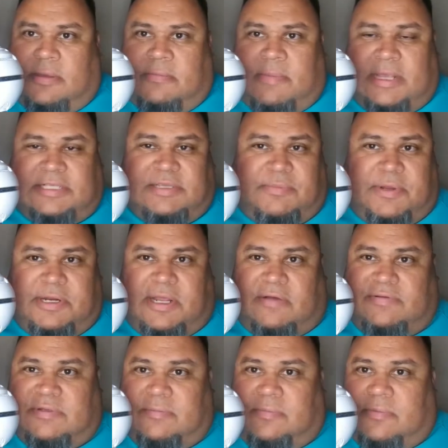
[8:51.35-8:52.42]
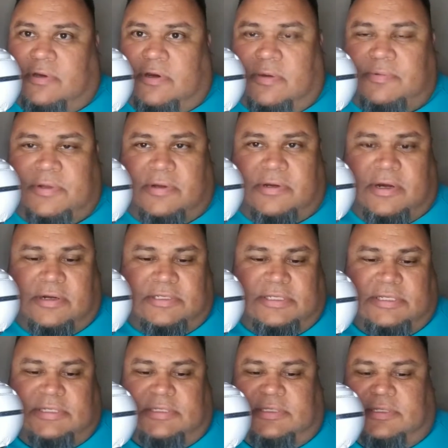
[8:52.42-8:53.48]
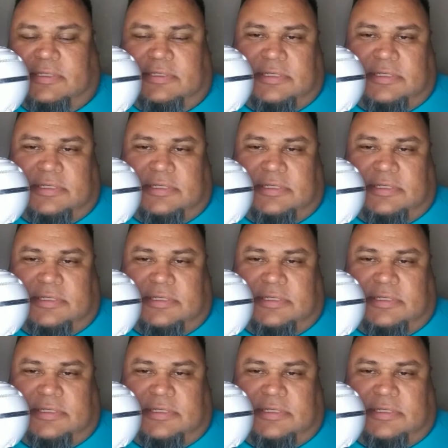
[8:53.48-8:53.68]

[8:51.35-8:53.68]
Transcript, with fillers: make some money off some cryptocurrencies